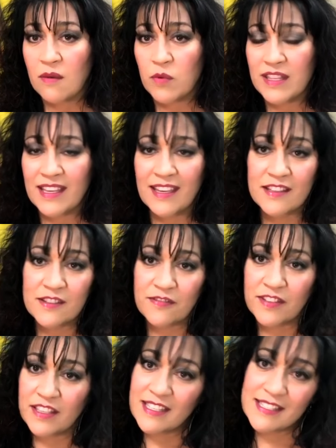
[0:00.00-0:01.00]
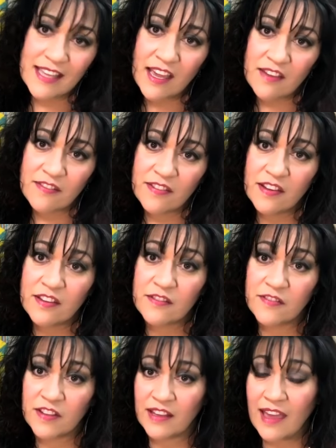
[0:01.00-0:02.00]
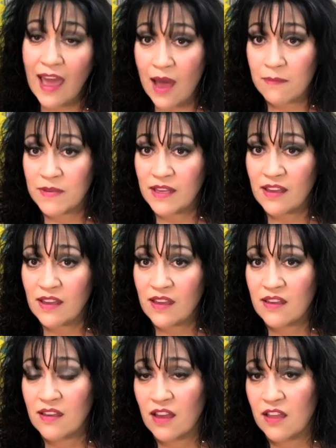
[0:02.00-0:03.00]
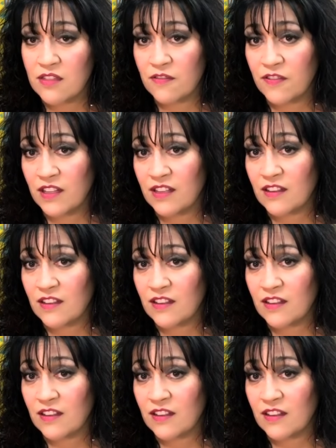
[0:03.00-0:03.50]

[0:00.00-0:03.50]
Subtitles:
When the kids are feeling safe, they're feeling happy, and they're feeling